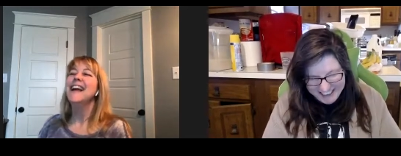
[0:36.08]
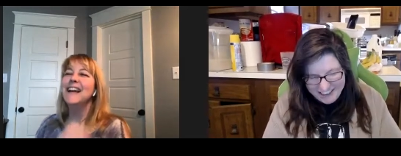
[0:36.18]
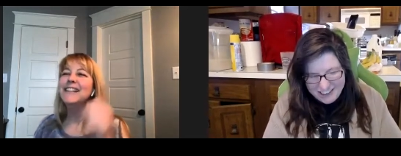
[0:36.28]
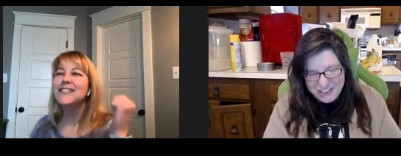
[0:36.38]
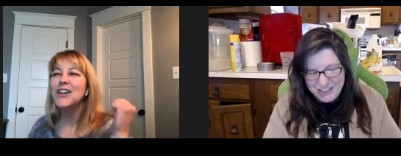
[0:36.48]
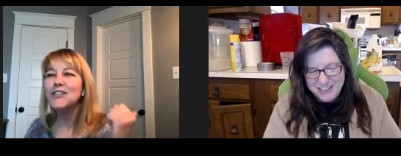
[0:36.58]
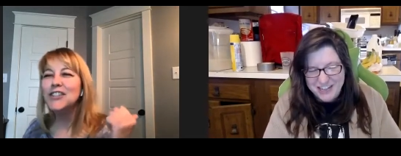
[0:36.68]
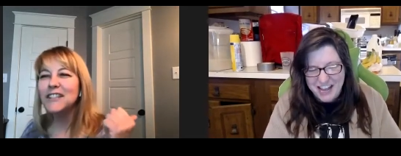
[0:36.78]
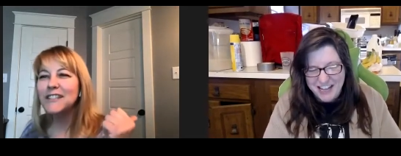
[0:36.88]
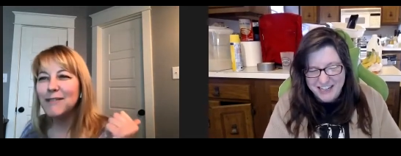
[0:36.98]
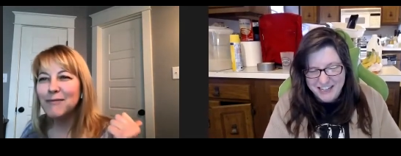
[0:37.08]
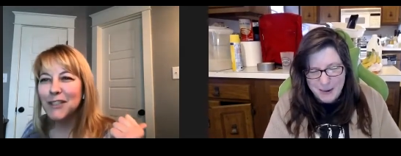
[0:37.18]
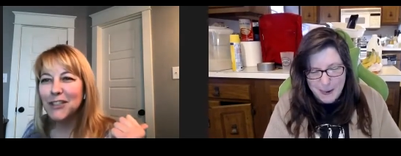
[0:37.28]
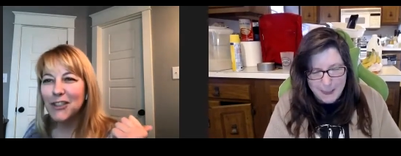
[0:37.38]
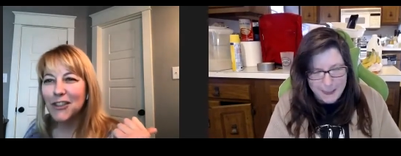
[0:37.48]
Speaker 1: So just okay. Up the
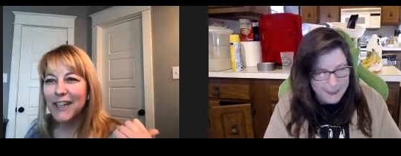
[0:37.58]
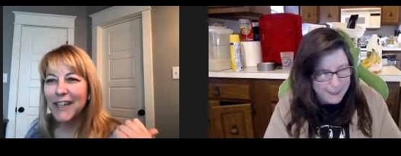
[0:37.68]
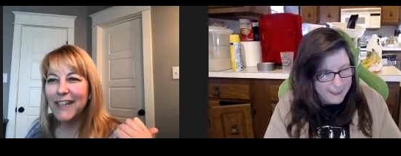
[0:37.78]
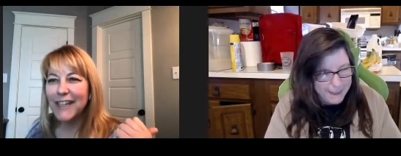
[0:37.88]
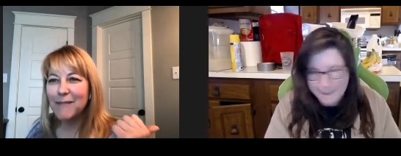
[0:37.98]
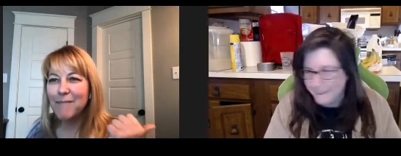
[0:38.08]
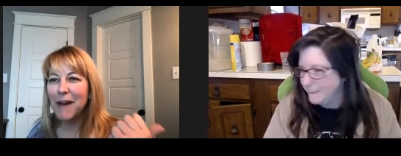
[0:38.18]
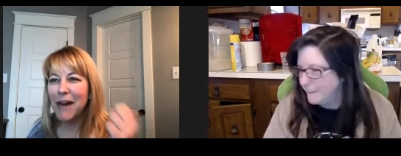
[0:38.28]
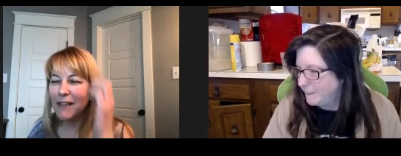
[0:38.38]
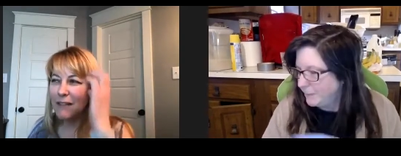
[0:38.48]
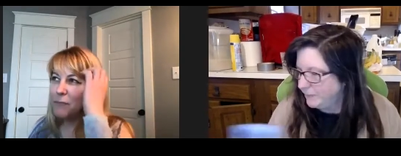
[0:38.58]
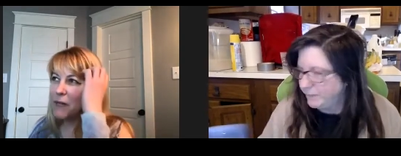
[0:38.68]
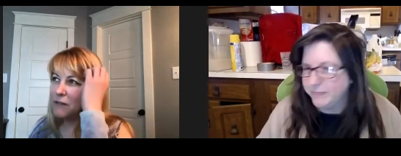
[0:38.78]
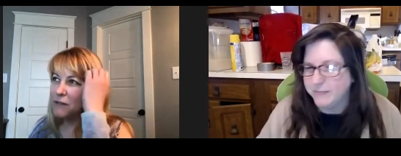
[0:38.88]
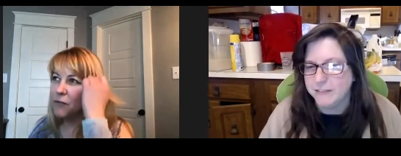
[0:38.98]
street in Bel-
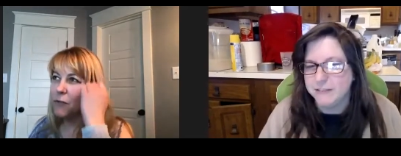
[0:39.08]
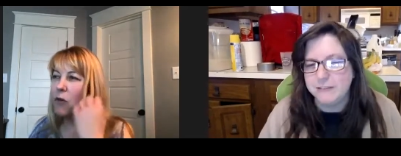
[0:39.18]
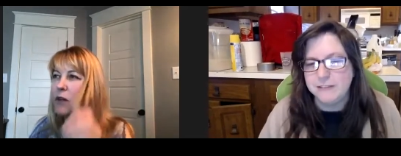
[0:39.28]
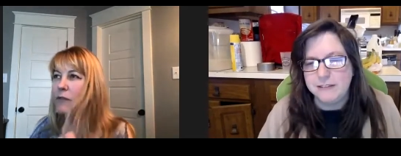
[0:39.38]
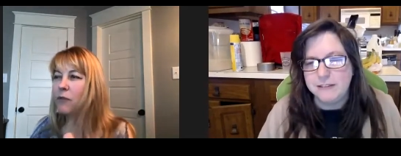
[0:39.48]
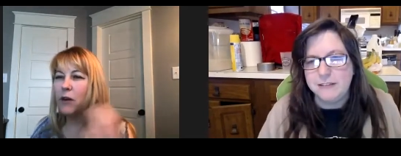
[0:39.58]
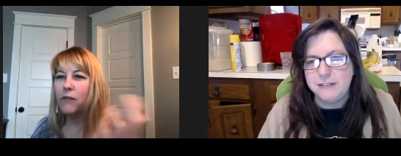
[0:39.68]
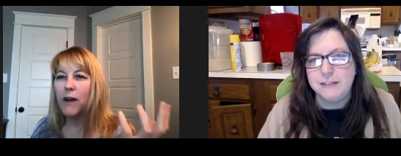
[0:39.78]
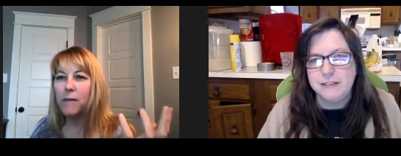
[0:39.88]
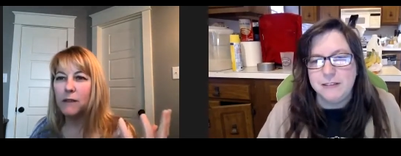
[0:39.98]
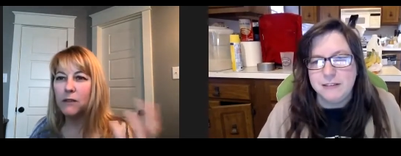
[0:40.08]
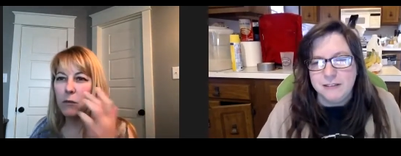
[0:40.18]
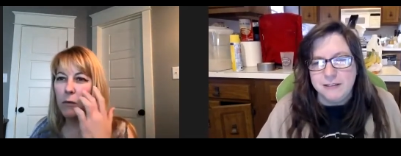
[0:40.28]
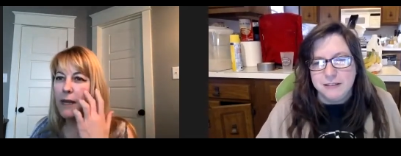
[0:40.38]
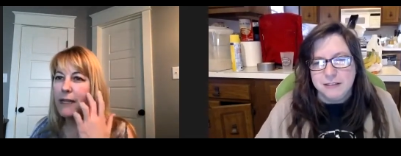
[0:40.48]
Belton's forty, forty-five minutes
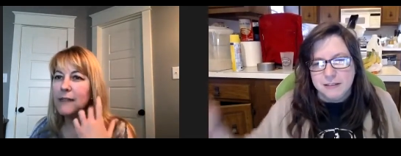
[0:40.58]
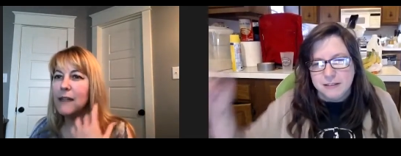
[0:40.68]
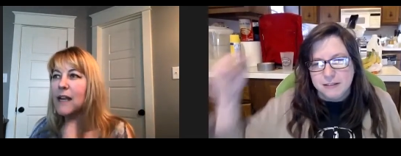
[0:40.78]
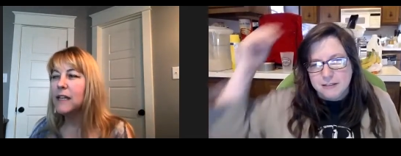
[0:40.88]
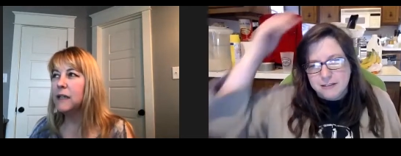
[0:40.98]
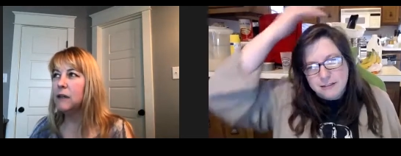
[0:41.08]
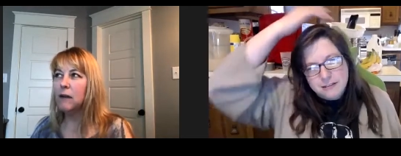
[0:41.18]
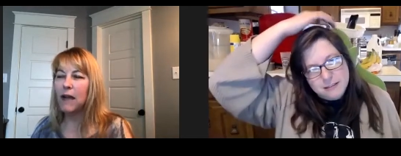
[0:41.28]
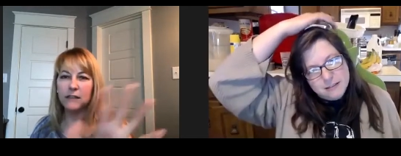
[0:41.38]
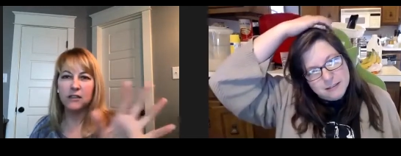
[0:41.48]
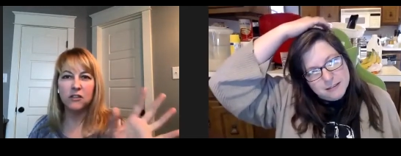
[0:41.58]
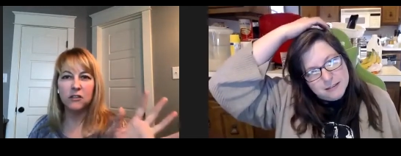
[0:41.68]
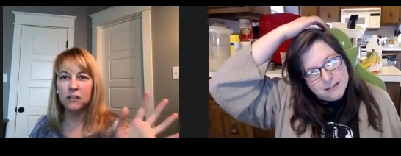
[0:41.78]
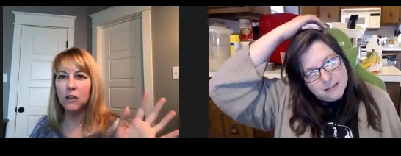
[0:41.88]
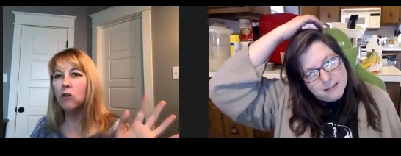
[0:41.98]
away, they had
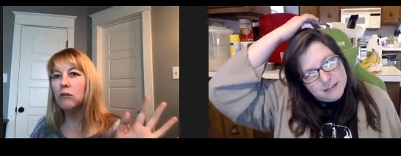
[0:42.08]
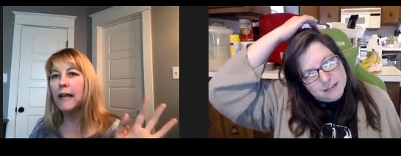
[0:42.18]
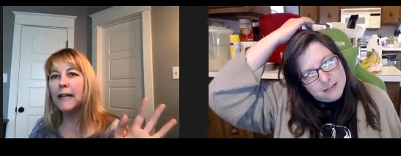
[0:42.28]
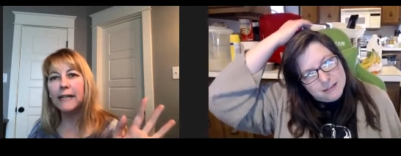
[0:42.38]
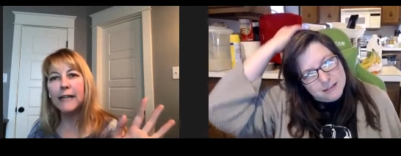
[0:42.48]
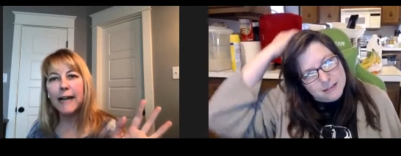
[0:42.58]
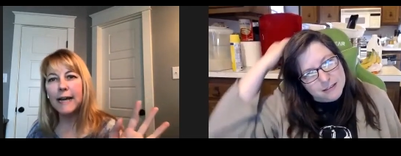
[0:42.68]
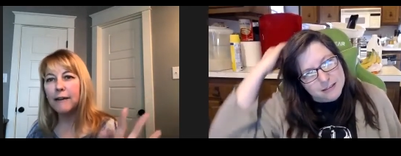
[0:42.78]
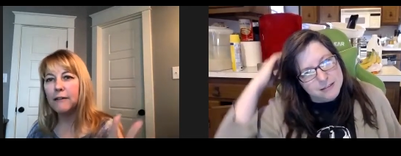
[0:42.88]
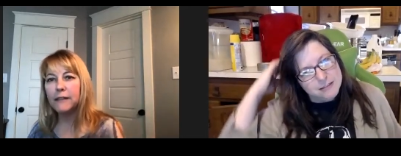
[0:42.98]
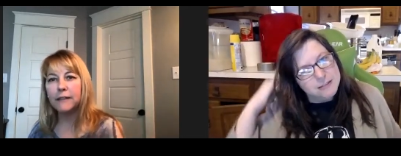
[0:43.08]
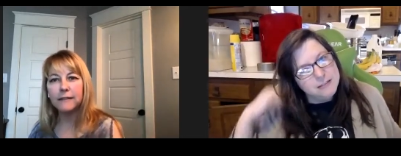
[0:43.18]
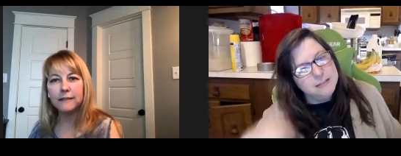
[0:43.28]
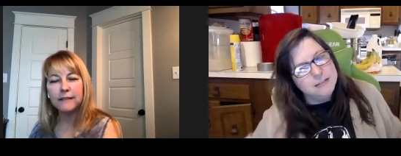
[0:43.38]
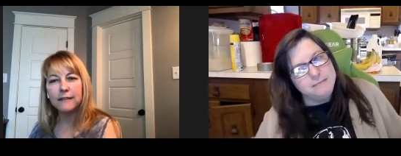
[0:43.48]
snow laying down and
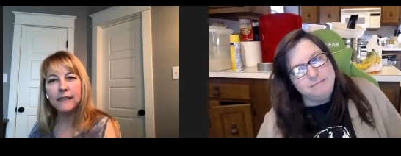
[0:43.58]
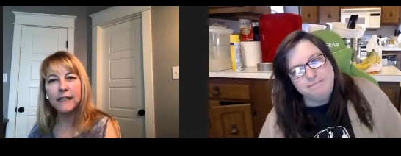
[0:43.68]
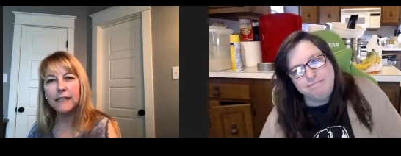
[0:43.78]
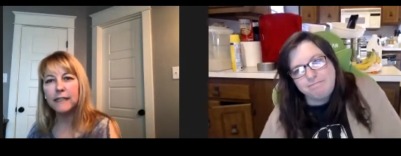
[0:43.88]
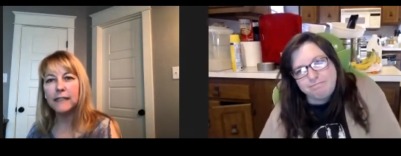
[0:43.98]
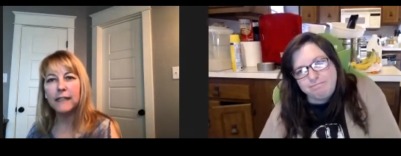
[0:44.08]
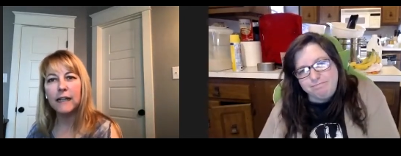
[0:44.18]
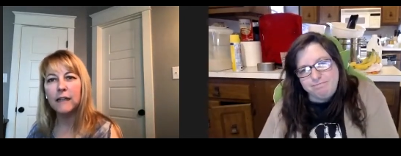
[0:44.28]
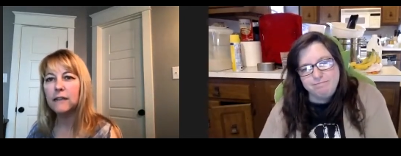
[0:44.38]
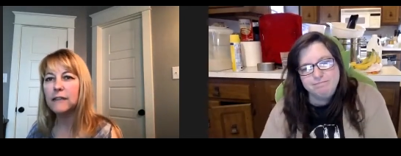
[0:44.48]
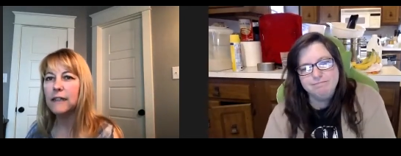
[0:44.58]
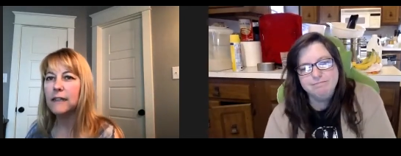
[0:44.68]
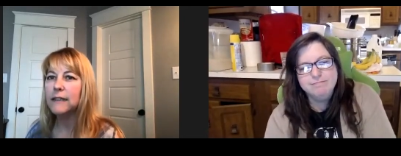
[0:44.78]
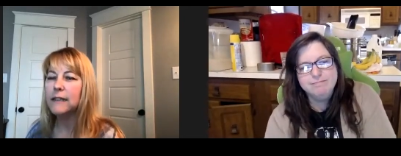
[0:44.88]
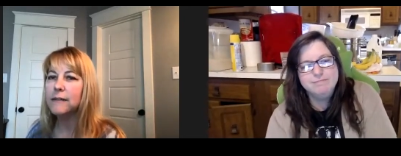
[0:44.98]
sleet and yeah.
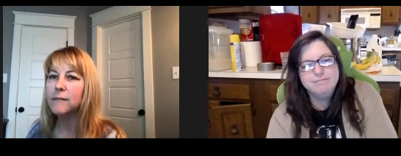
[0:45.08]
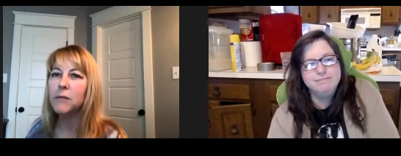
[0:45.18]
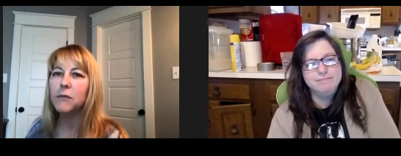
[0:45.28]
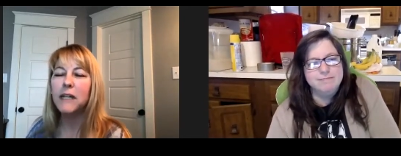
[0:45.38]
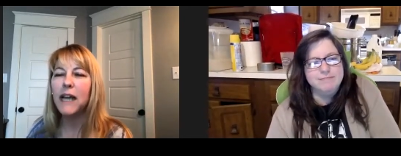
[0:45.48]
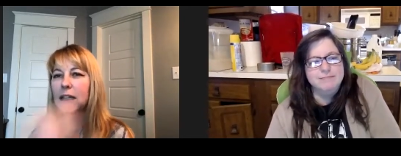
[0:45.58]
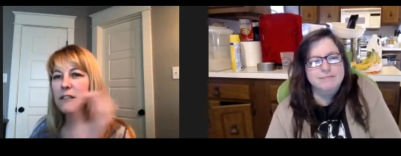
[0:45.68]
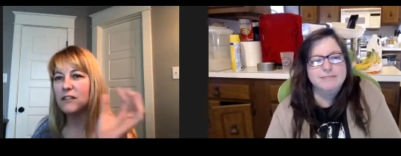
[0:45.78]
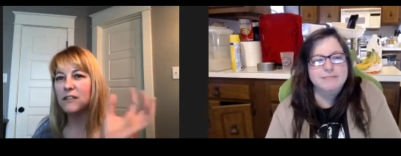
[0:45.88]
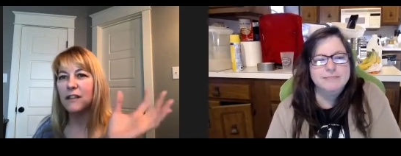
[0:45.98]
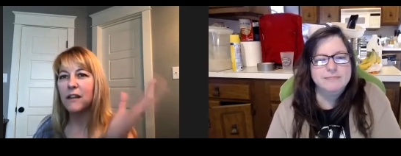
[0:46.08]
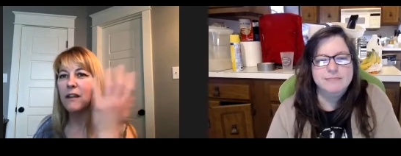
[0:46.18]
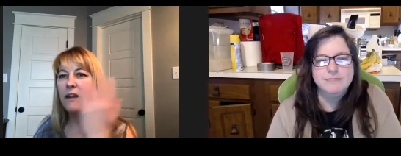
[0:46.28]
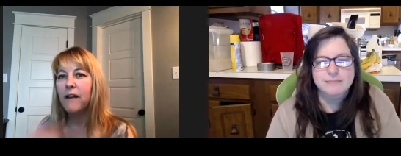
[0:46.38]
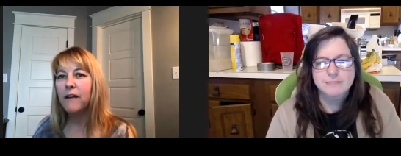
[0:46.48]
But we had just
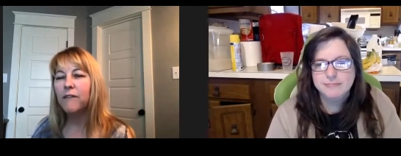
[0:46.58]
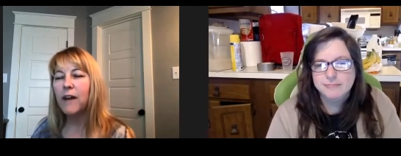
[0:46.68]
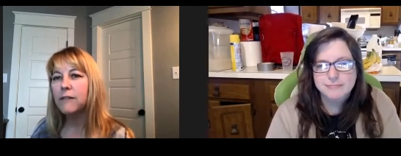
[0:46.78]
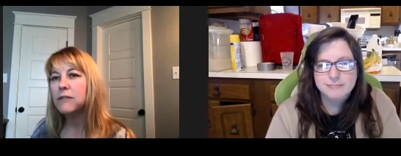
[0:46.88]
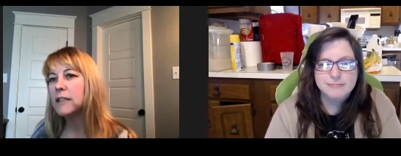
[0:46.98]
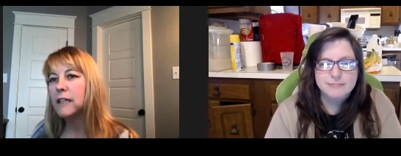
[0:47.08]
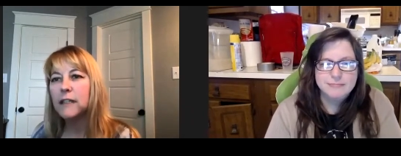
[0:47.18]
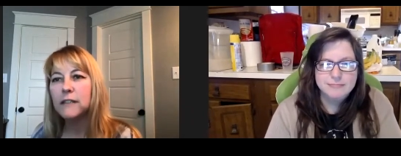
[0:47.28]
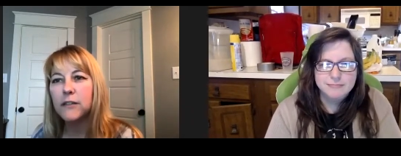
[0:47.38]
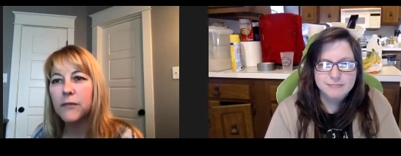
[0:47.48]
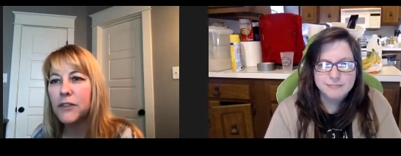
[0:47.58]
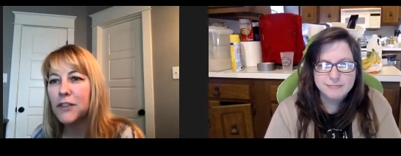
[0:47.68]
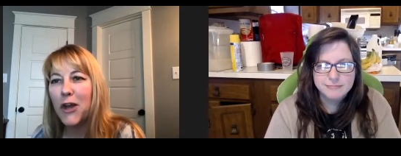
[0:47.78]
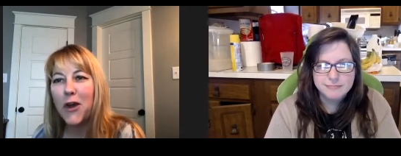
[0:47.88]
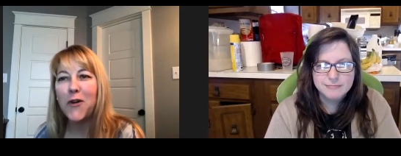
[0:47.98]
five seconds of
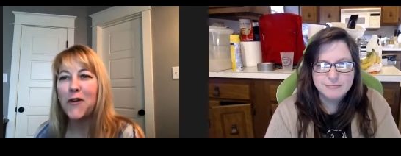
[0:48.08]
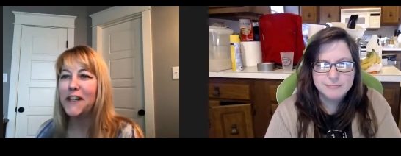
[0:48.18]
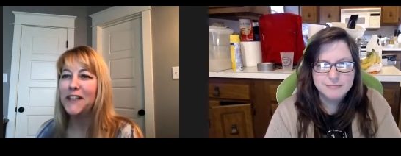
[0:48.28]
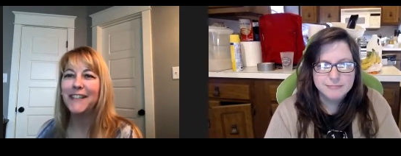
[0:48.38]
snow and it